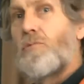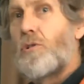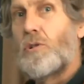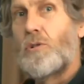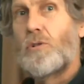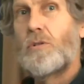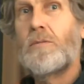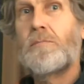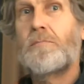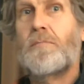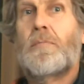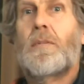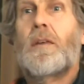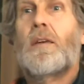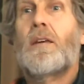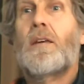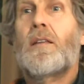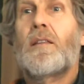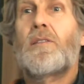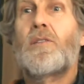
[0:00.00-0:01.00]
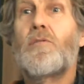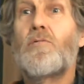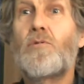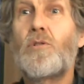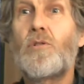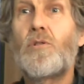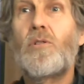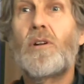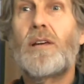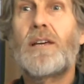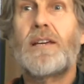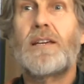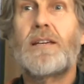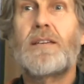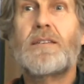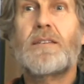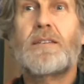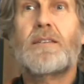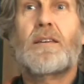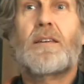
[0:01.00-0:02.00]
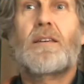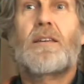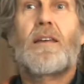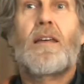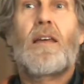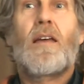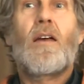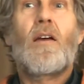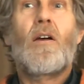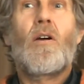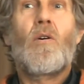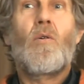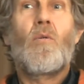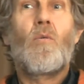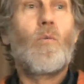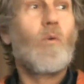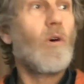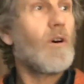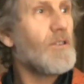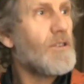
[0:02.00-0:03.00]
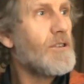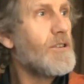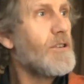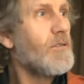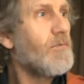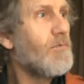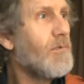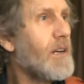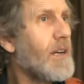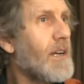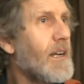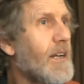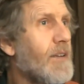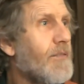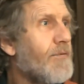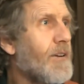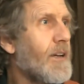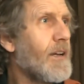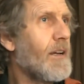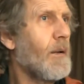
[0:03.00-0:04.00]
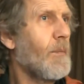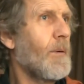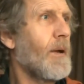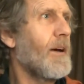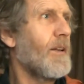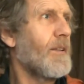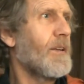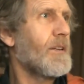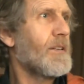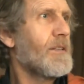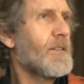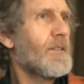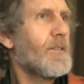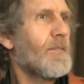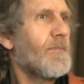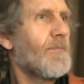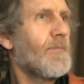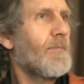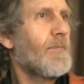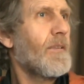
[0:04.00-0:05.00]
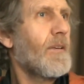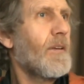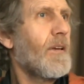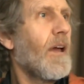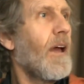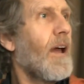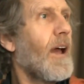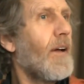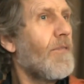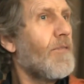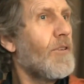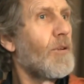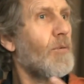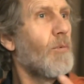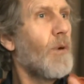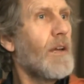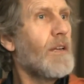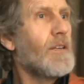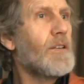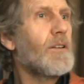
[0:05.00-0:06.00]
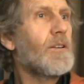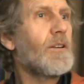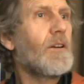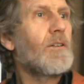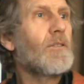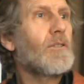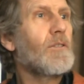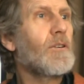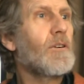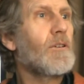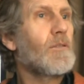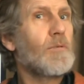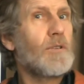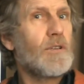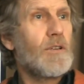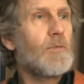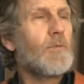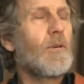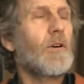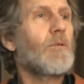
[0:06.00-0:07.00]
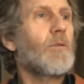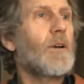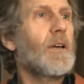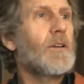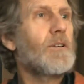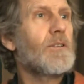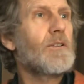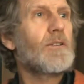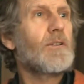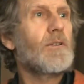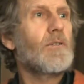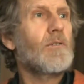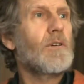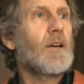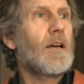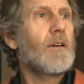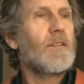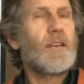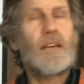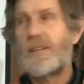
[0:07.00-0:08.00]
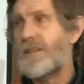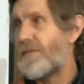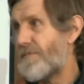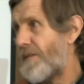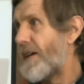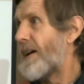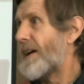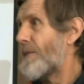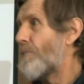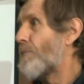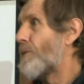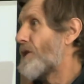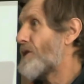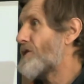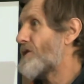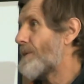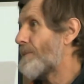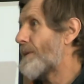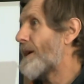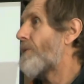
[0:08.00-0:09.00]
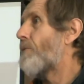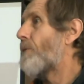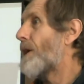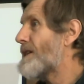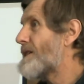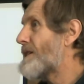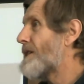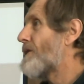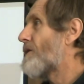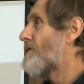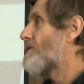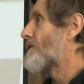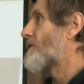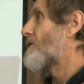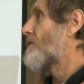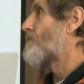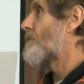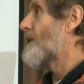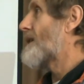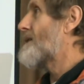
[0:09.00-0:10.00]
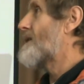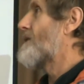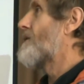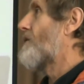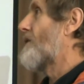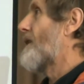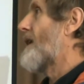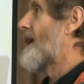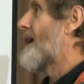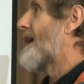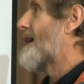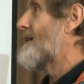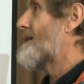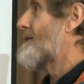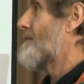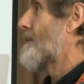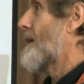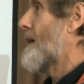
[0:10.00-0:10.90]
rule. The rule is, what do you really feel about this? Have you waited on God, which is what Quakers do, how they define worship day, waiting on God, waiting on the light,